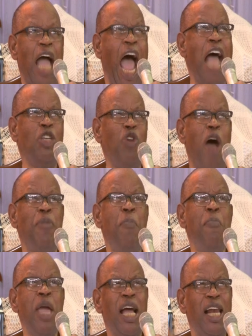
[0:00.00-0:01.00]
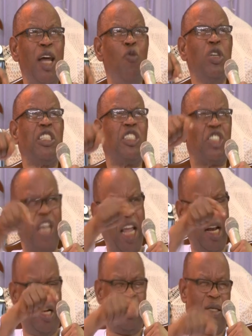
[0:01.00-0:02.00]
and you have been mingling with
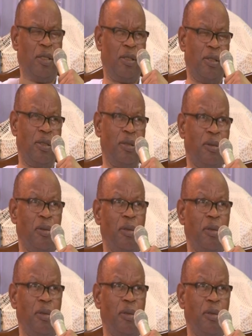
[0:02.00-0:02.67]
sin,